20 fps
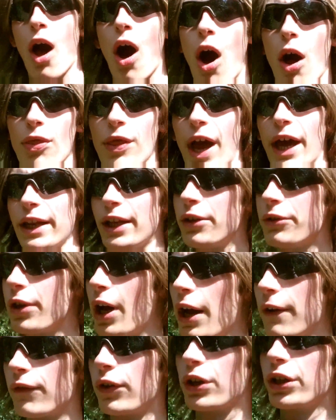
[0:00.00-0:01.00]
On that note,
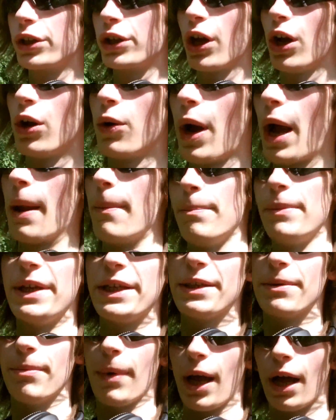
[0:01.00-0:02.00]
I've got to go and
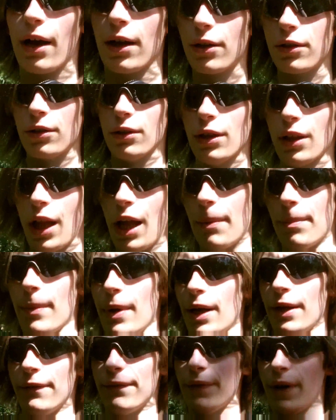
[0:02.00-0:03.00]
meet my uncle and
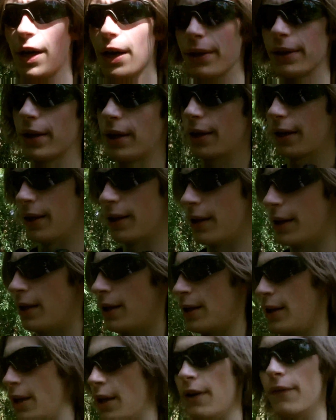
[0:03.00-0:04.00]
my father
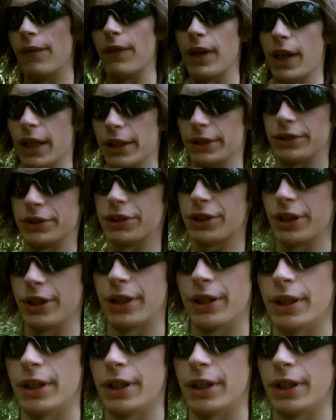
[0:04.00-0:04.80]
for lunch.